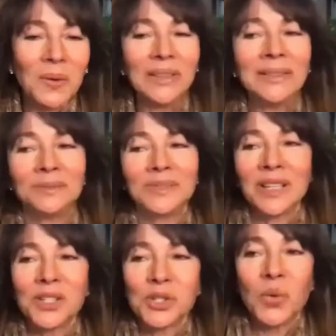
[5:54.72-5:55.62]

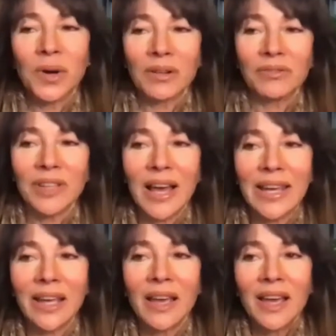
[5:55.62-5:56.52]
it's sort of
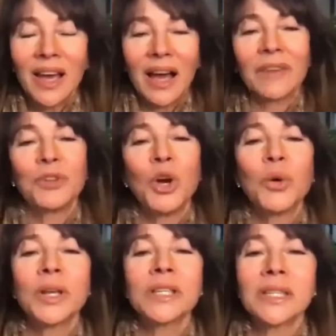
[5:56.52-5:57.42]
like I've
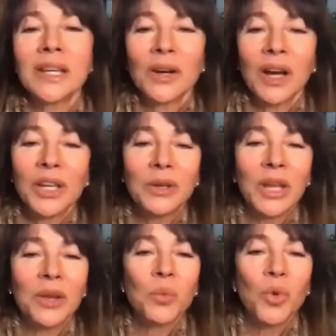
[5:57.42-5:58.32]
noticed
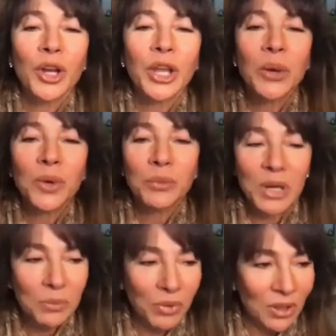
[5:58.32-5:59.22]
in working with
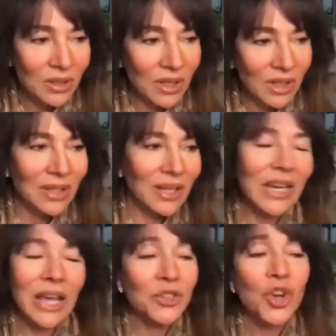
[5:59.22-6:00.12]
people
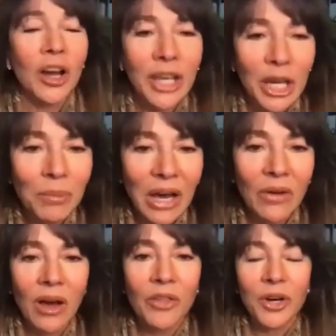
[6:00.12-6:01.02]
and talking about
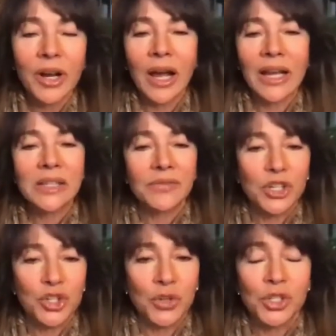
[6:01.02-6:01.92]
other kinds of
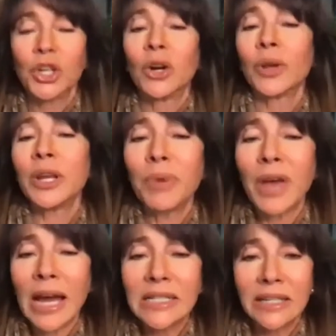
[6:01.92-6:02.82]
issues, you know,
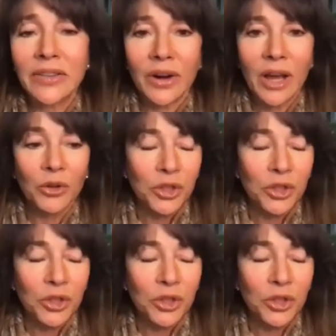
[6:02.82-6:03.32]
impacting their health